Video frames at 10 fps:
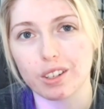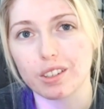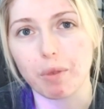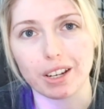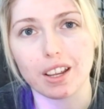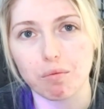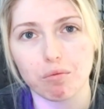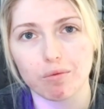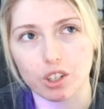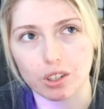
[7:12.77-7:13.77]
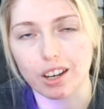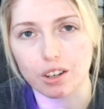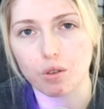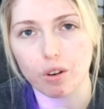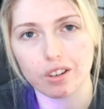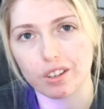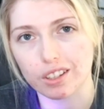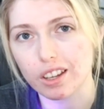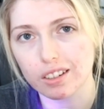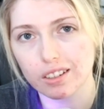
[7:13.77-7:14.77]
He's my team, just Centiskorch,
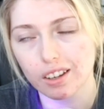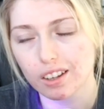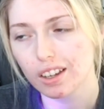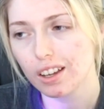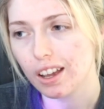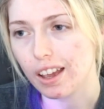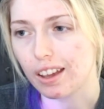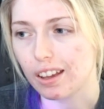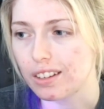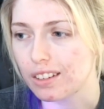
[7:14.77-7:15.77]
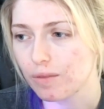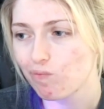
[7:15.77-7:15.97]
that's it. And